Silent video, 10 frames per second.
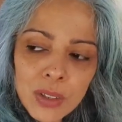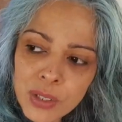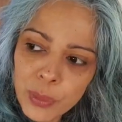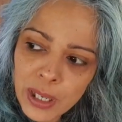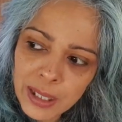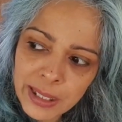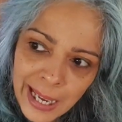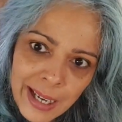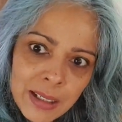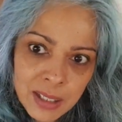also, when I
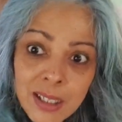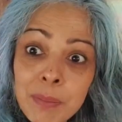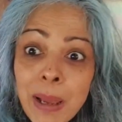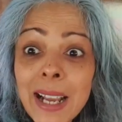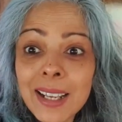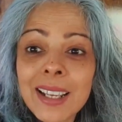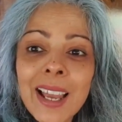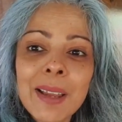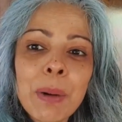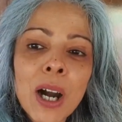turned back, I
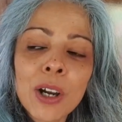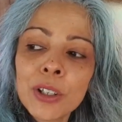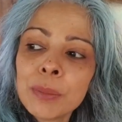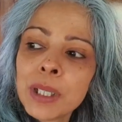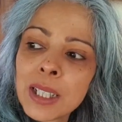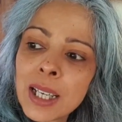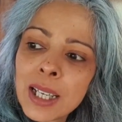came home,